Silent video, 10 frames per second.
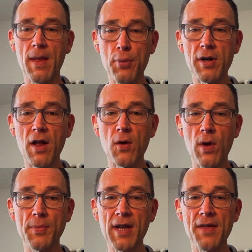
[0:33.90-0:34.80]
put it on their
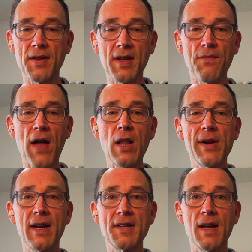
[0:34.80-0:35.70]
website that said,
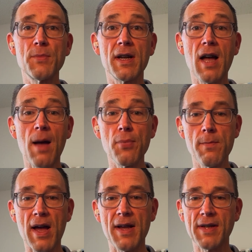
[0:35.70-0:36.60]
following an attempt to
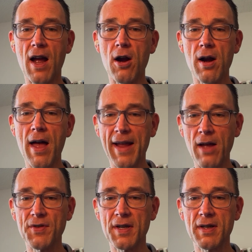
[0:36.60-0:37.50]
compromise our
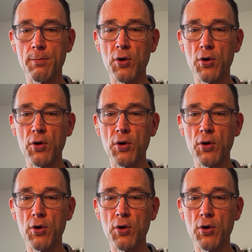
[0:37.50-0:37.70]
account system,